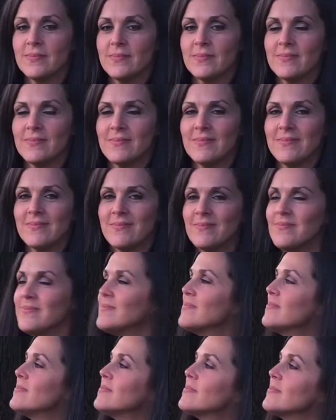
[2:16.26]

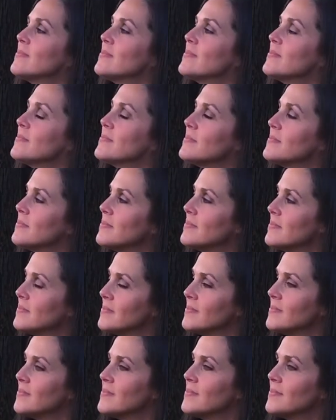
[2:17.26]

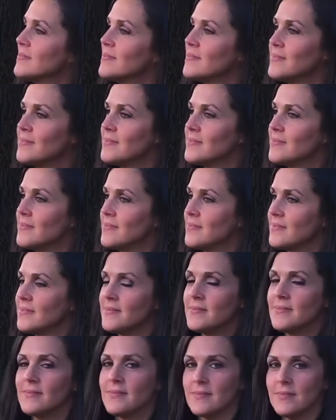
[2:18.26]

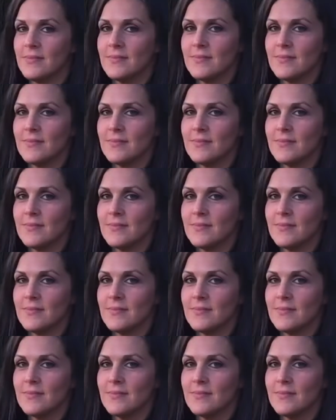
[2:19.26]
[no speech]